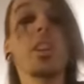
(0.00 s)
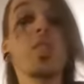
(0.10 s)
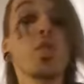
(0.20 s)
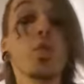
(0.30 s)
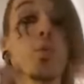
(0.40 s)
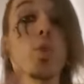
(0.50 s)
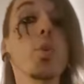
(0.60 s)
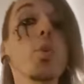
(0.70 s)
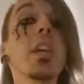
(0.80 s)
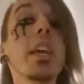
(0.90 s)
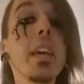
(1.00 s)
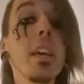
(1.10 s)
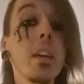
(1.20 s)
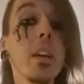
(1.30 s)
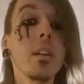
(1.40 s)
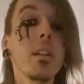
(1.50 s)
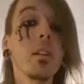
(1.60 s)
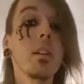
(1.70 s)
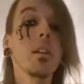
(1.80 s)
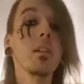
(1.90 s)
truly,
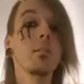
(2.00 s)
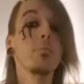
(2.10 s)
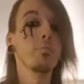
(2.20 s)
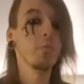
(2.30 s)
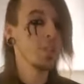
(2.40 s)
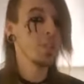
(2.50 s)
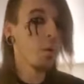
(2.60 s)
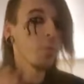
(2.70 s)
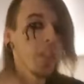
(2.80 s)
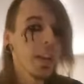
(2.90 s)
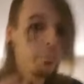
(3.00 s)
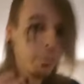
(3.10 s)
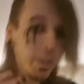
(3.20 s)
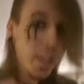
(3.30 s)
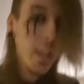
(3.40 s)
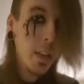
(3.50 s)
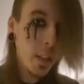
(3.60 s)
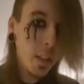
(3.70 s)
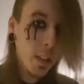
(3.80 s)
but don't let be